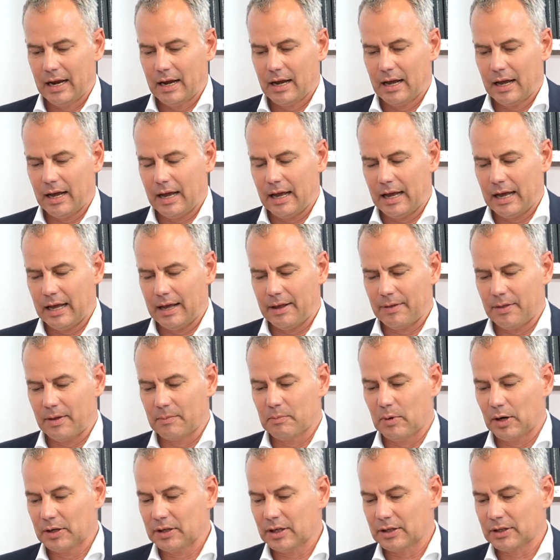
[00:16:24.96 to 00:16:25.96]
uh, the
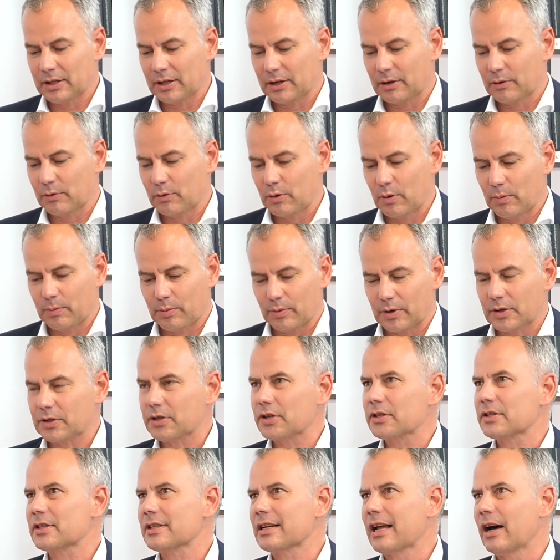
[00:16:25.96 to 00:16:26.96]
Monitor Group, which
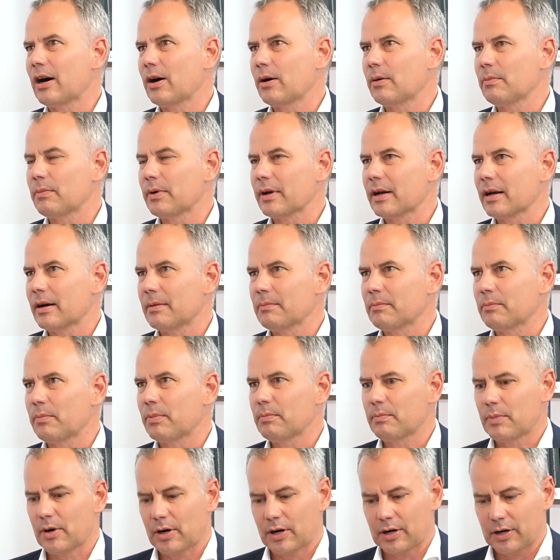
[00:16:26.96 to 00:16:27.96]
has now become
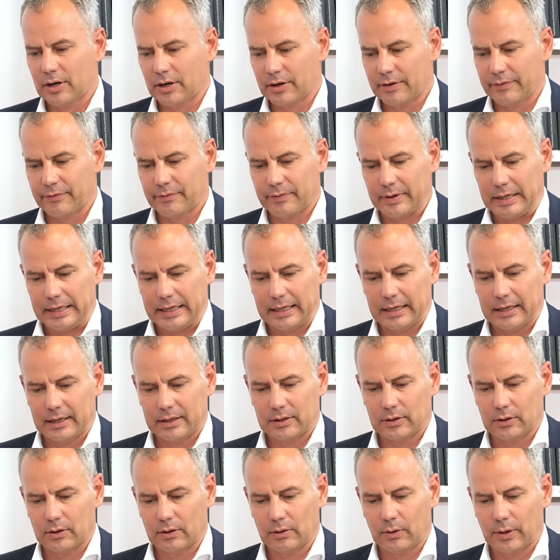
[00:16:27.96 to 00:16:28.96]
part of uh, uh,
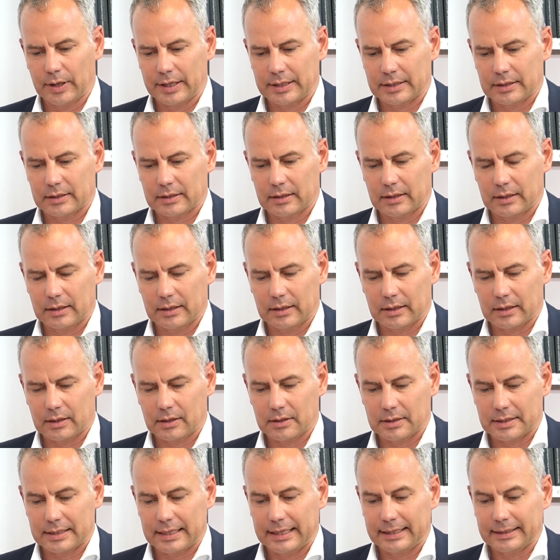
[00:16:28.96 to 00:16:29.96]
Deloitte uh,
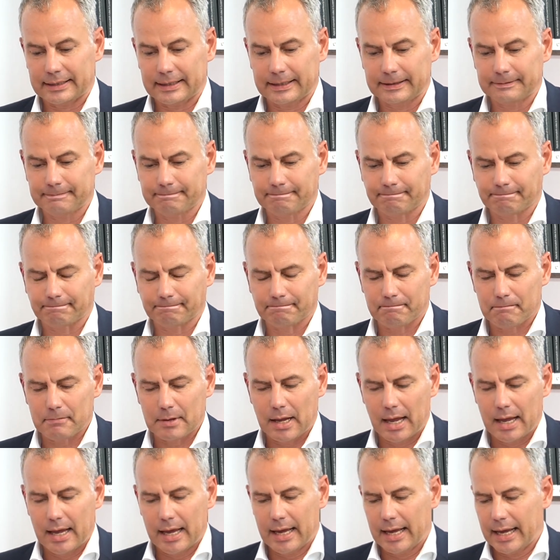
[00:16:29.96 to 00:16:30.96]
Consulting
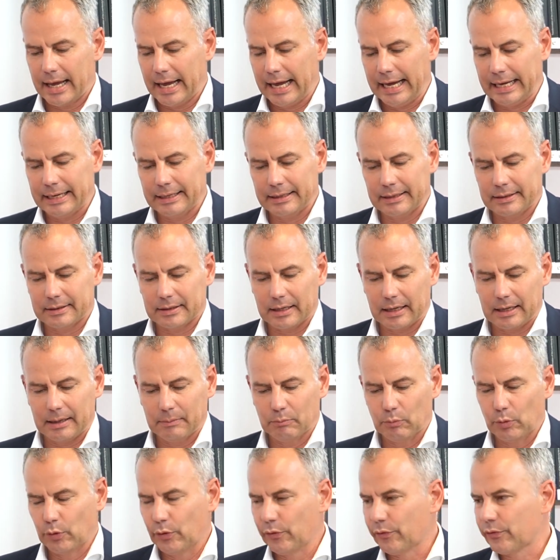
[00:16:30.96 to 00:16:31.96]
and
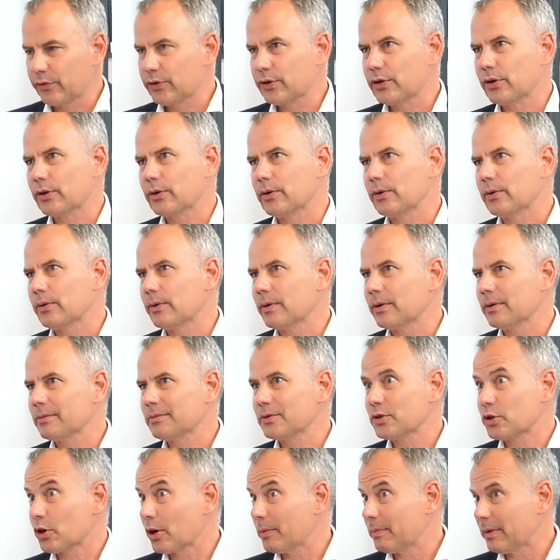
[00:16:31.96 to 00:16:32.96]
moved to
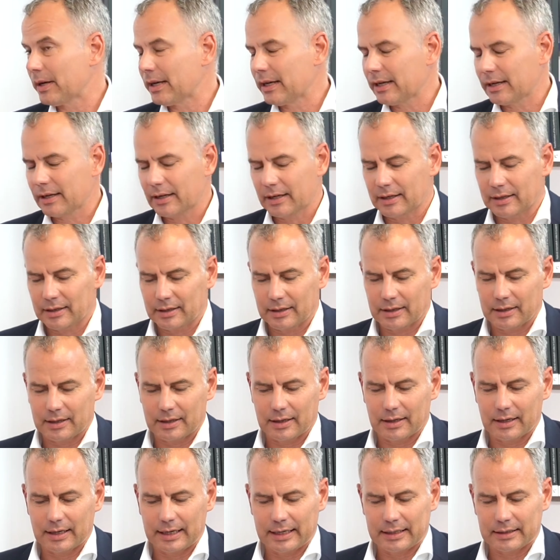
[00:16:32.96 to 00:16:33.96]
Germany in, in the
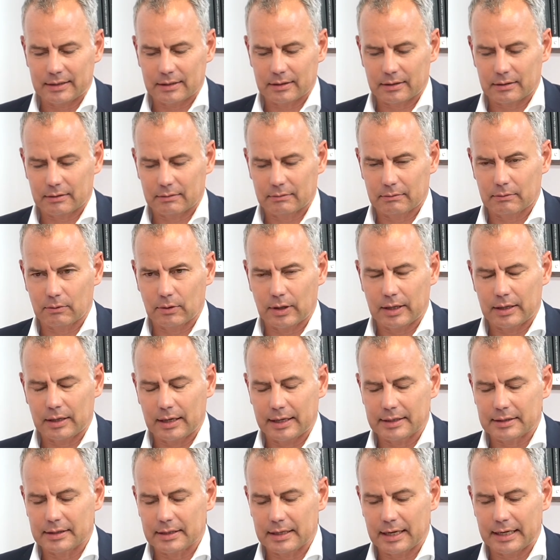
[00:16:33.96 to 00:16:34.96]
late, or in
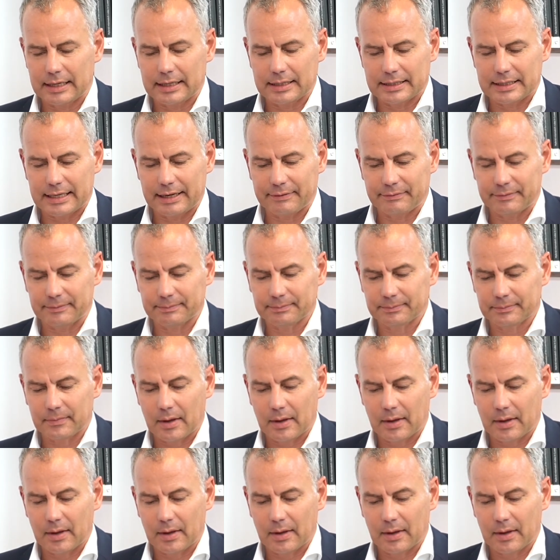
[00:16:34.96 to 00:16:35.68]
1997.